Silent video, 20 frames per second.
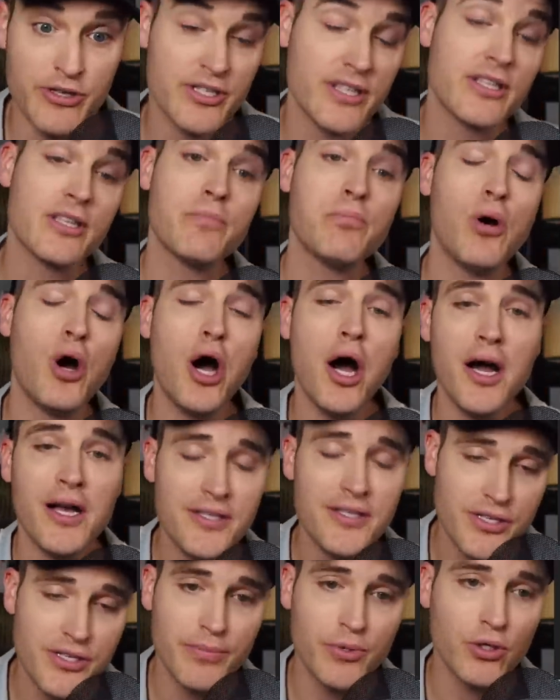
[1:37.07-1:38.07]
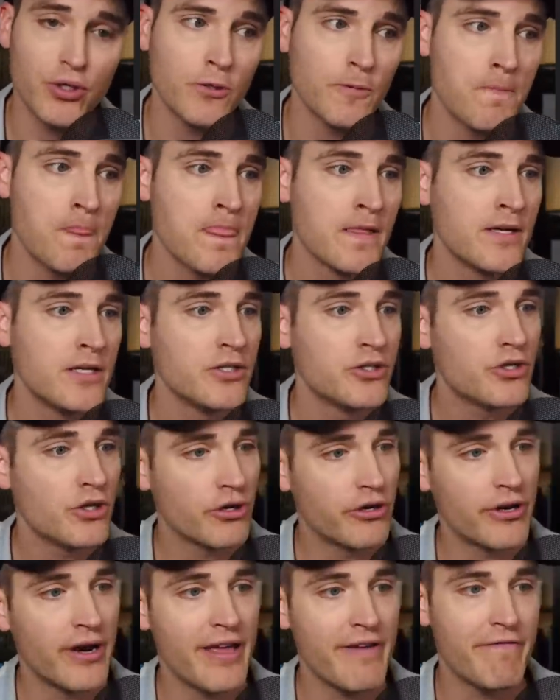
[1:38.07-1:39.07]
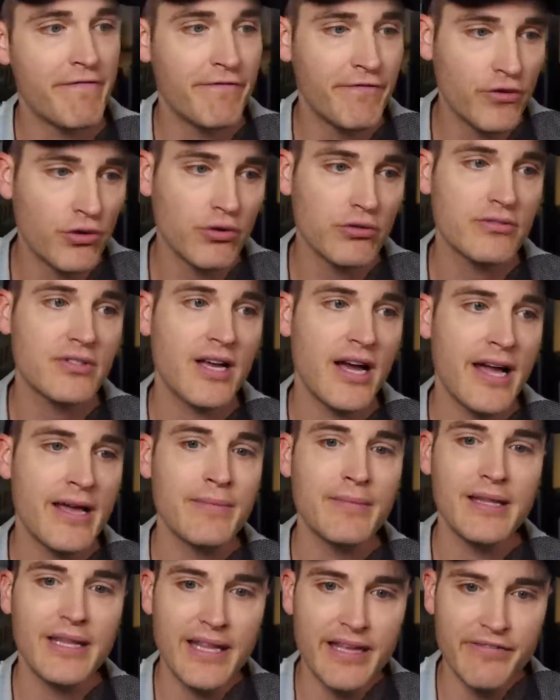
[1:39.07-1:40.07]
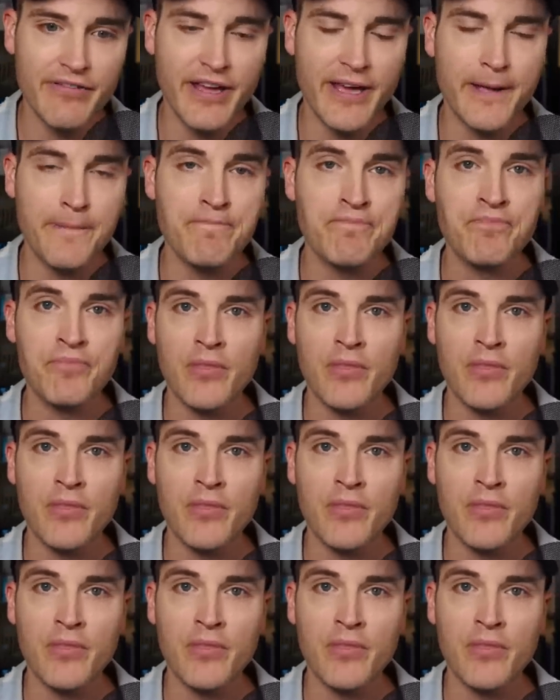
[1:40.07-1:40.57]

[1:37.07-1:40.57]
Is it possible to earn a full time living